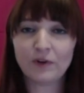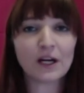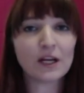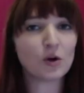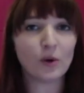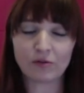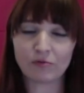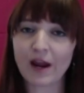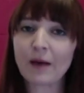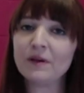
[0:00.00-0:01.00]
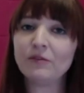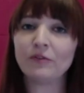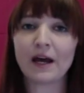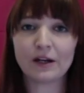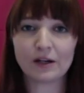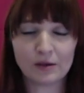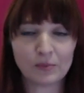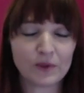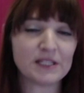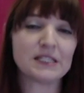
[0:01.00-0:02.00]
Very quick, rapid fire
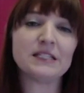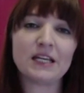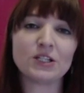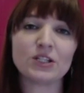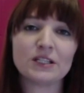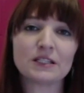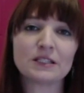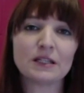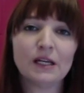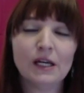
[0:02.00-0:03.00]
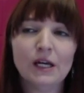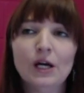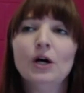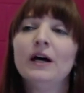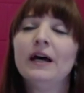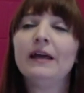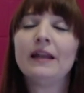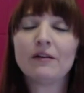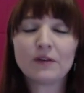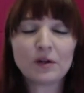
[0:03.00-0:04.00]
presentations.
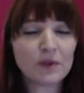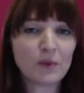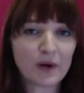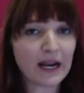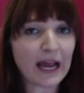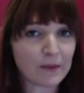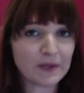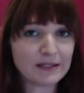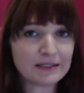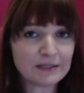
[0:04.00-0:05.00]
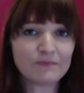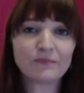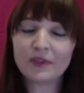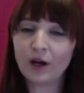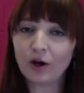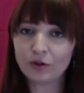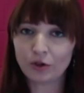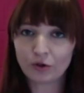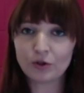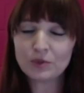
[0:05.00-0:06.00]
Inevitably, what happens? The
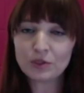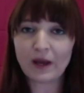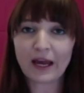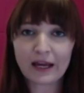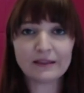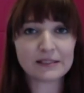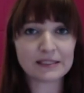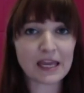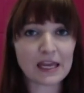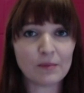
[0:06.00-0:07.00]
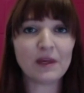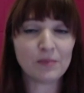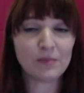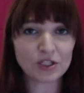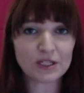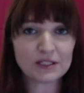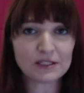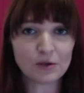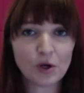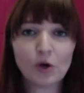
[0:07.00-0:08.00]
groups who had the same
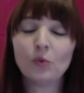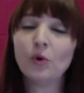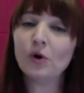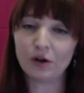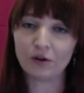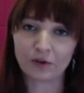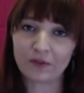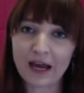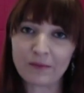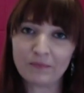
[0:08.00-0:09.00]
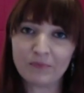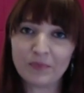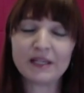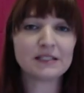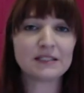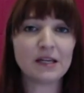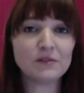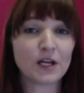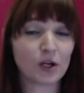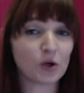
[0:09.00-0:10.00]
images will overlap because they've
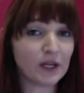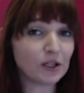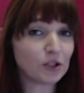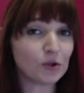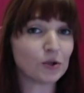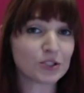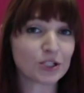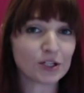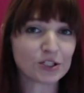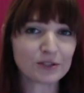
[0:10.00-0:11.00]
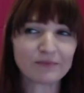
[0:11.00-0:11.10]
done a quick Google search.